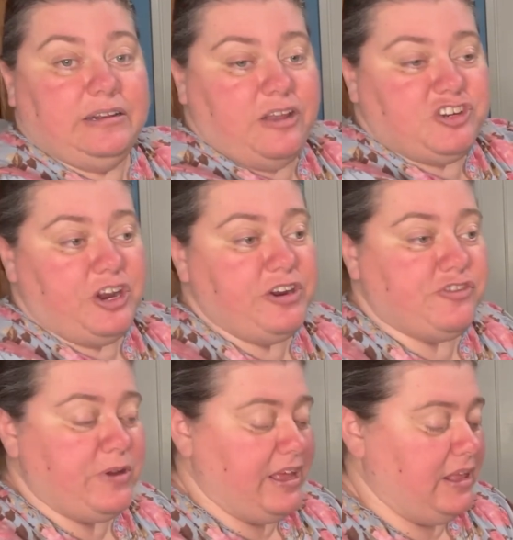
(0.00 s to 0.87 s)
Now, Cherry
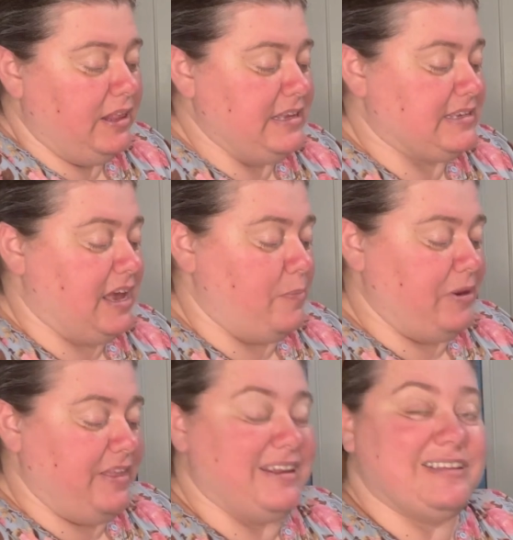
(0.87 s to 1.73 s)
Tree Hill is a
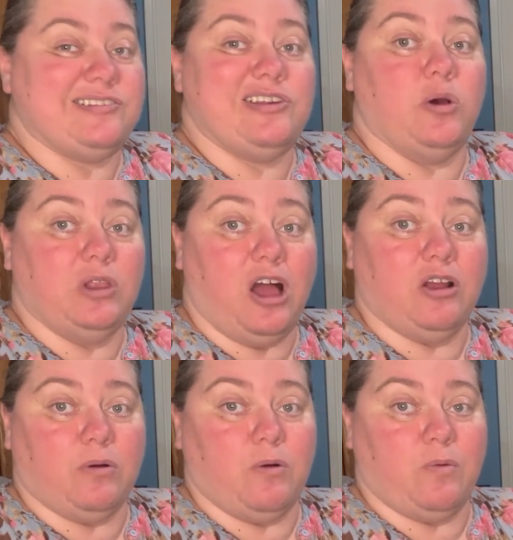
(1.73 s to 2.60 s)
company that is no
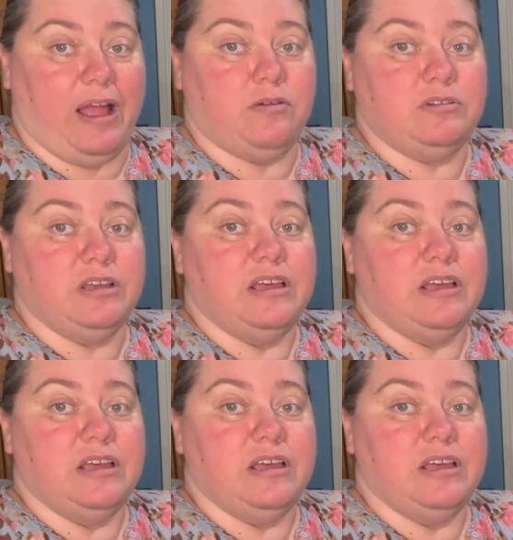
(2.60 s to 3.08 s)
longer around,